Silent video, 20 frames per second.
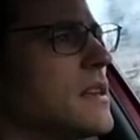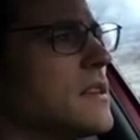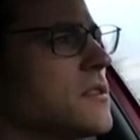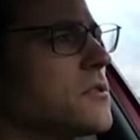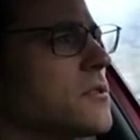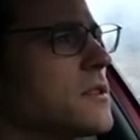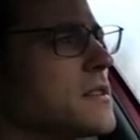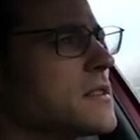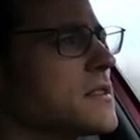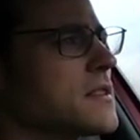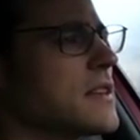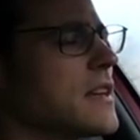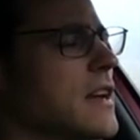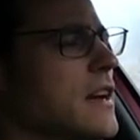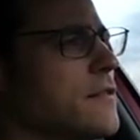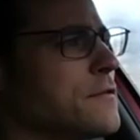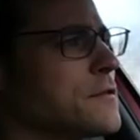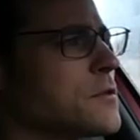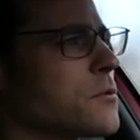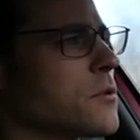So let's see
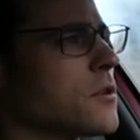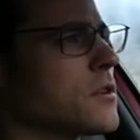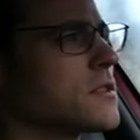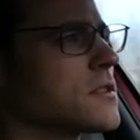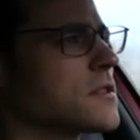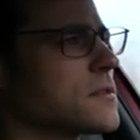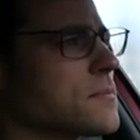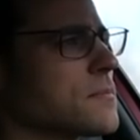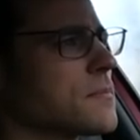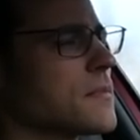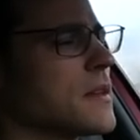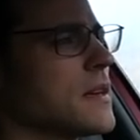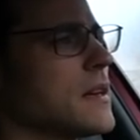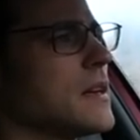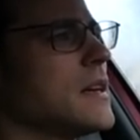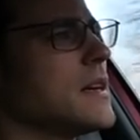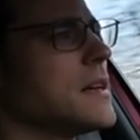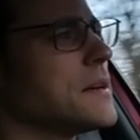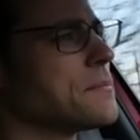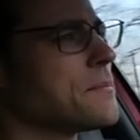afterwards.
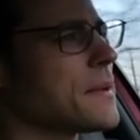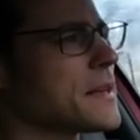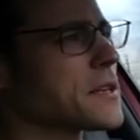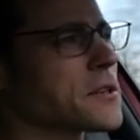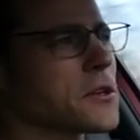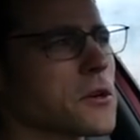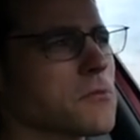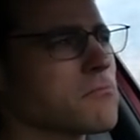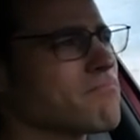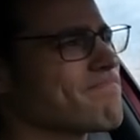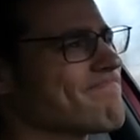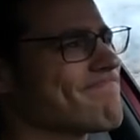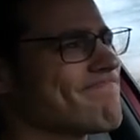But you know,